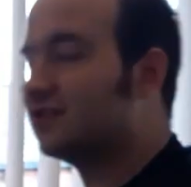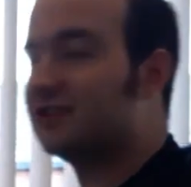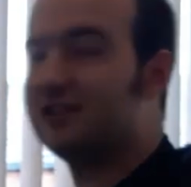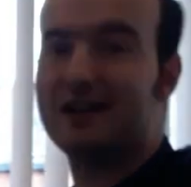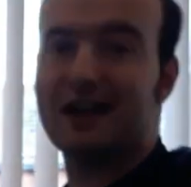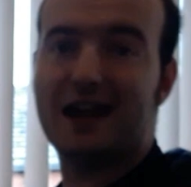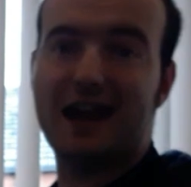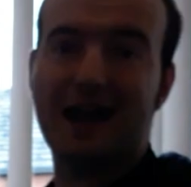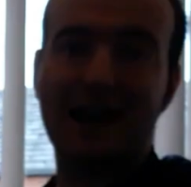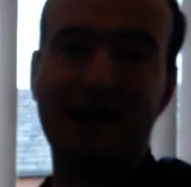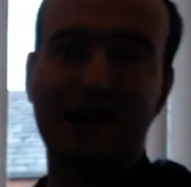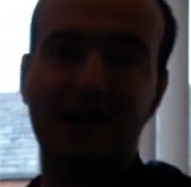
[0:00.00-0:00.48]
So
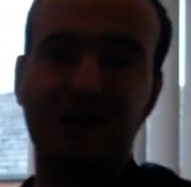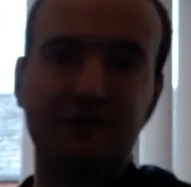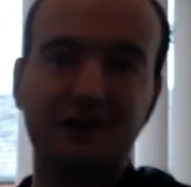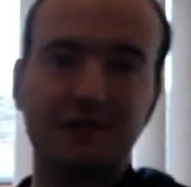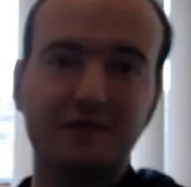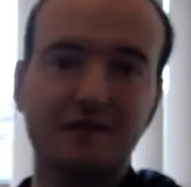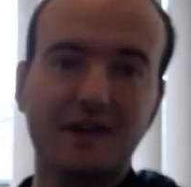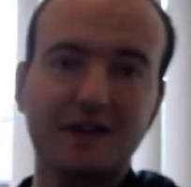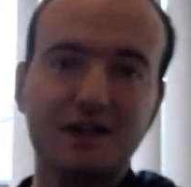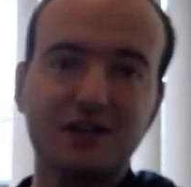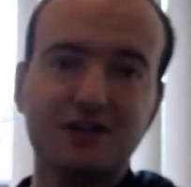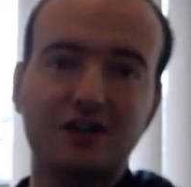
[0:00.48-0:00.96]
yeah, I hope
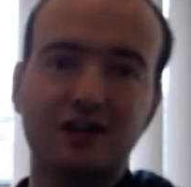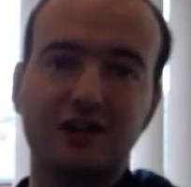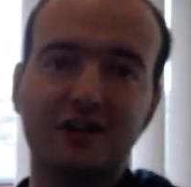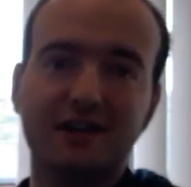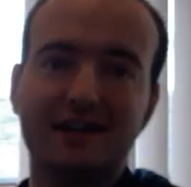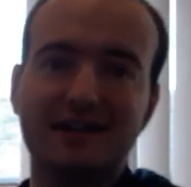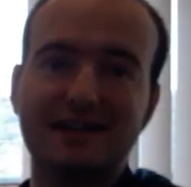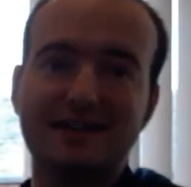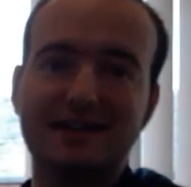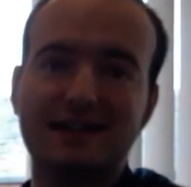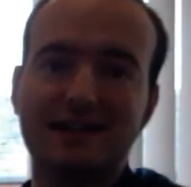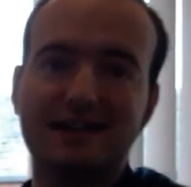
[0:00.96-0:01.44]
you've
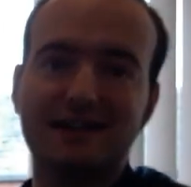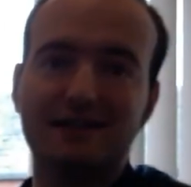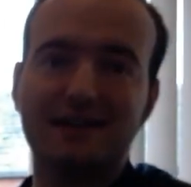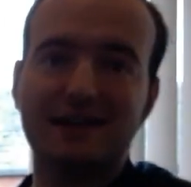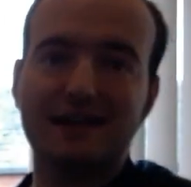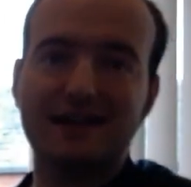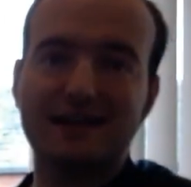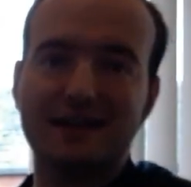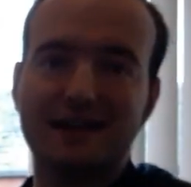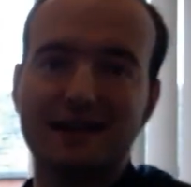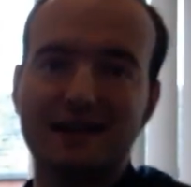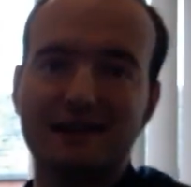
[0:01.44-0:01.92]
enjoyed this little.
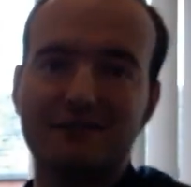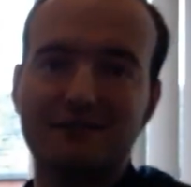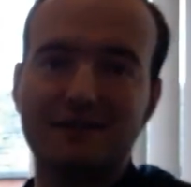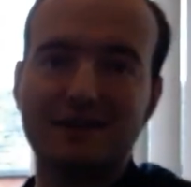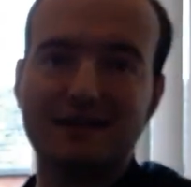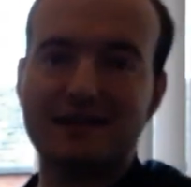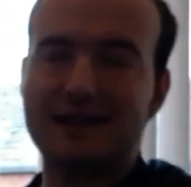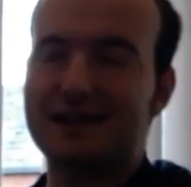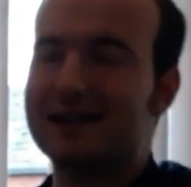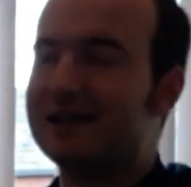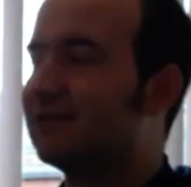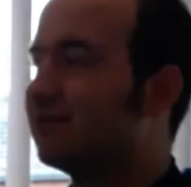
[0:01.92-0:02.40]
I know
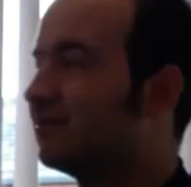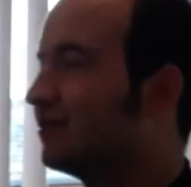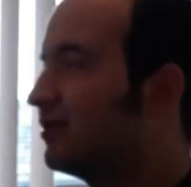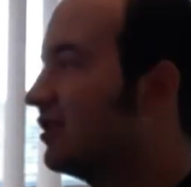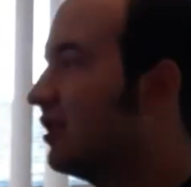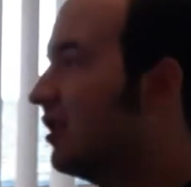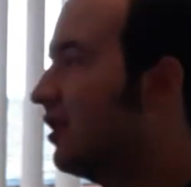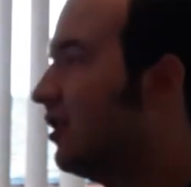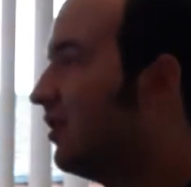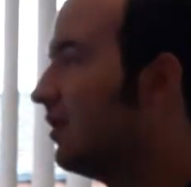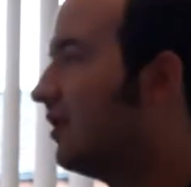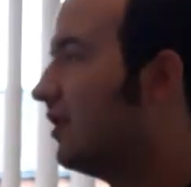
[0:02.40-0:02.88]
it's a little
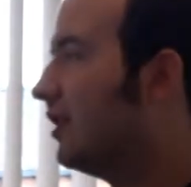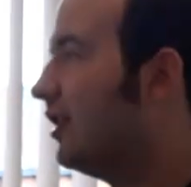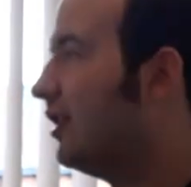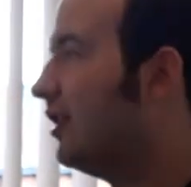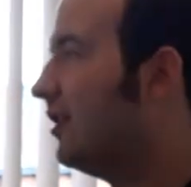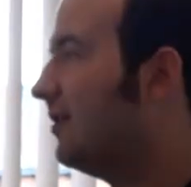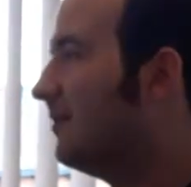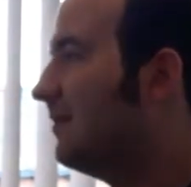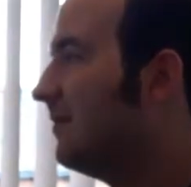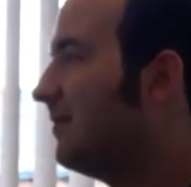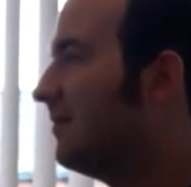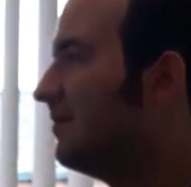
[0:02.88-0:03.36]
short
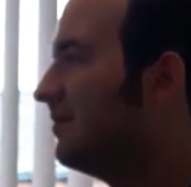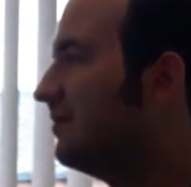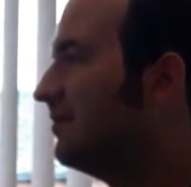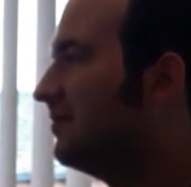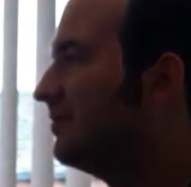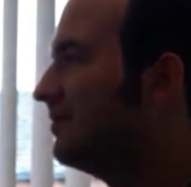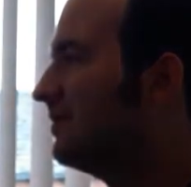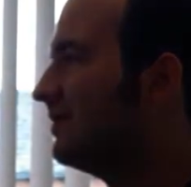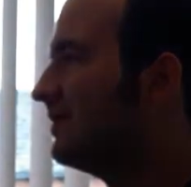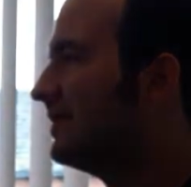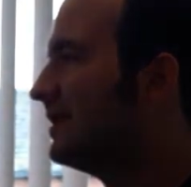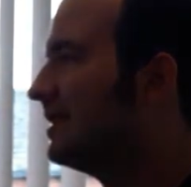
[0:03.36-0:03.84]
um,
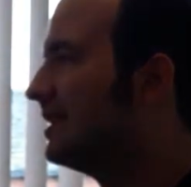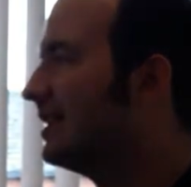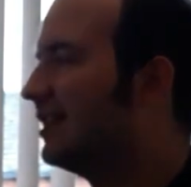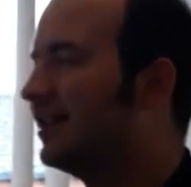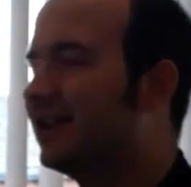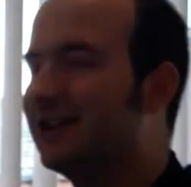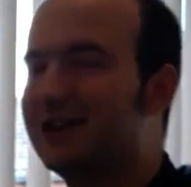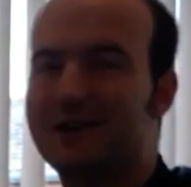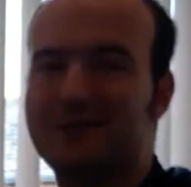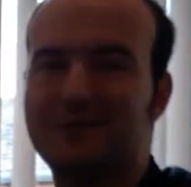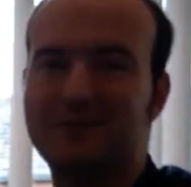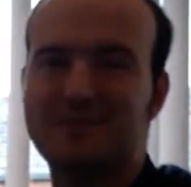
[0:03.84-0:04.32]

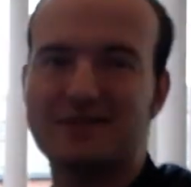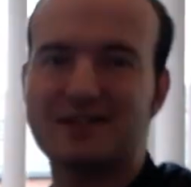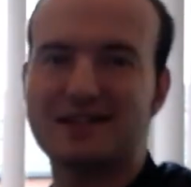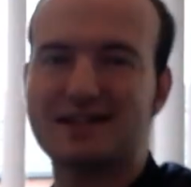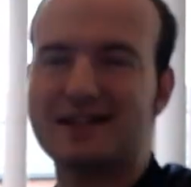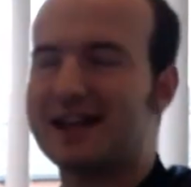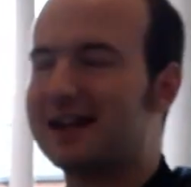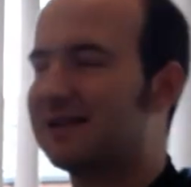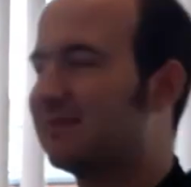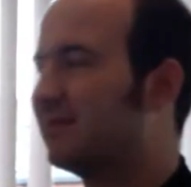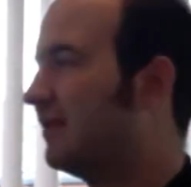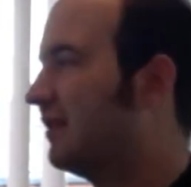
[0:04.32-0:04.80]
um
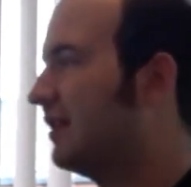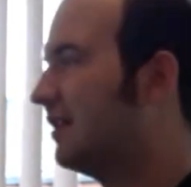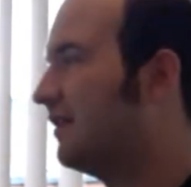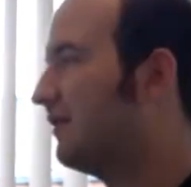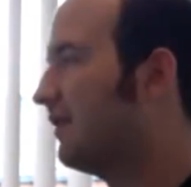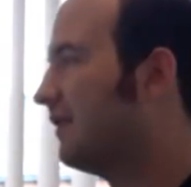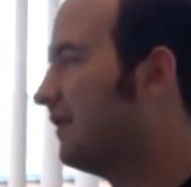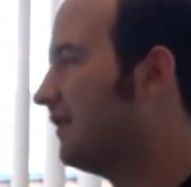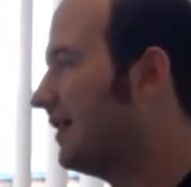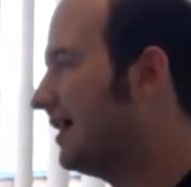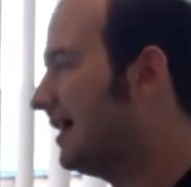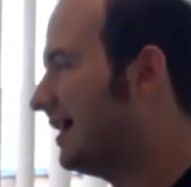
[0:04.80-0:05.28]
segment
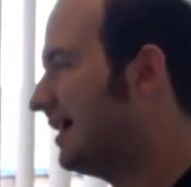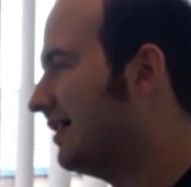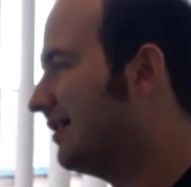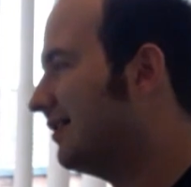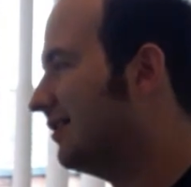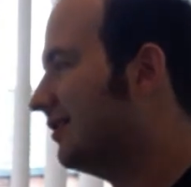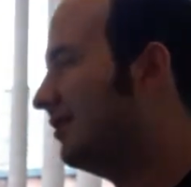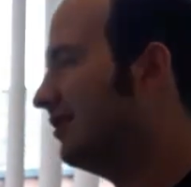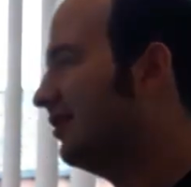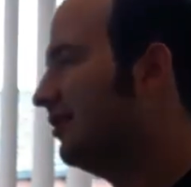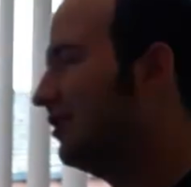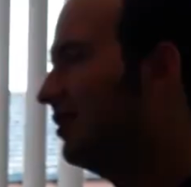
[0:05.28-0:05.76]
of the
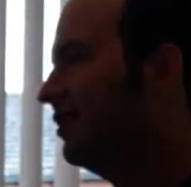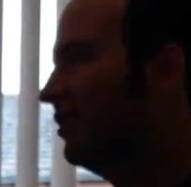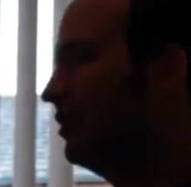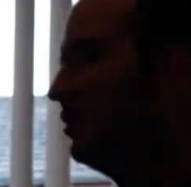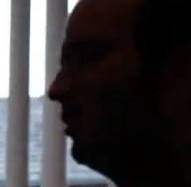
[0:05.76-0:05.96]
video.